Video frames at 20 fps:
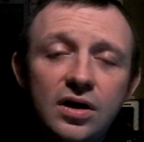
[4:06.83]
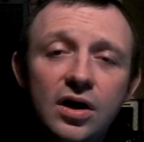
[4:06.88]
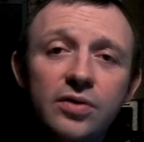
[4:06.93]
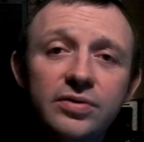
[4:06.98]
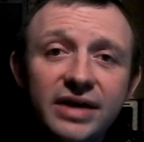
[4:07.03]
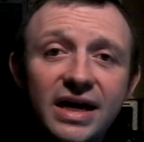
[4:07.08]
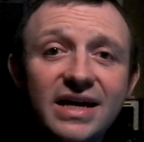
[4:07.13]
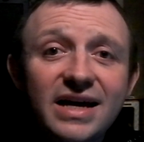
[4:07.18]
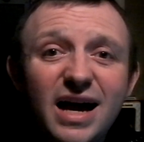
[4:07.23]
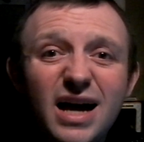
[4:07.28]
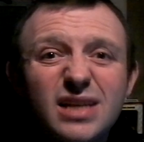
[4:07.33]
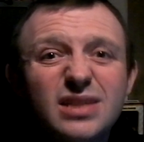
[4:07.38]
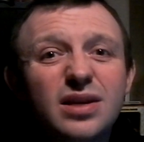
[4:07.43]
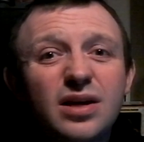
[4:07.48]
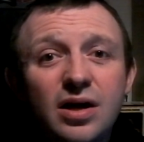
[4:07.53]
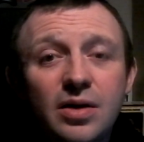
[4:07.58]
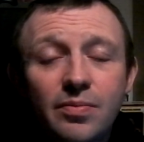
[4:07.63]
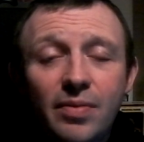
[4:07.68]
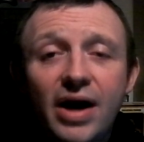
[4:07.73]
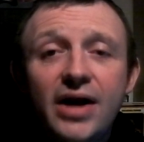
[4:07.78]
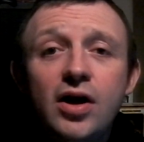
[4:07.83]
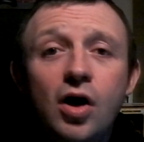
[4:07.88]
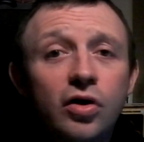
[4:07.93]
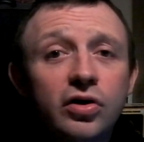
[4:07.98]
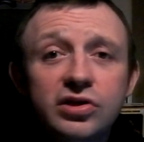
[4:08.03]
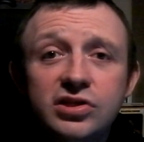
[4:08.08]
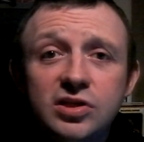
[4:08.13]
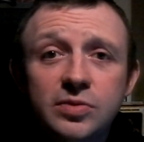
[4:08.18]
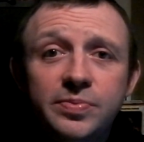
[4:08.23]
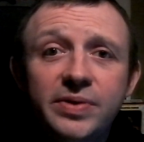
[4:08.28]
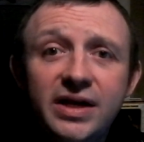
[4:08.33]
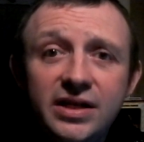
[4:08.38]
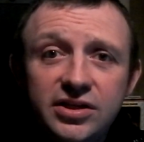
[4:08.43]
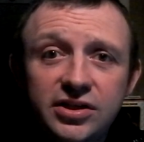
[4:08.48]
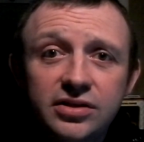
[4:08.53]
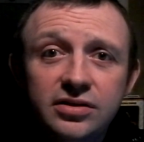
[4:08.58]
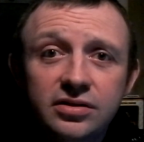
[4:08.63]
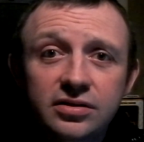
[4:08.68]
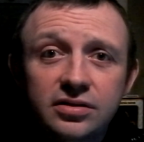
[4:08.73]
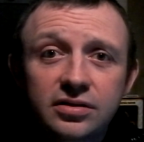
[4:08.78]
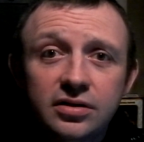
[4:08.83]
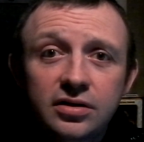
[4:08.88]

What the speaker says: Okay, guys, my honest opinion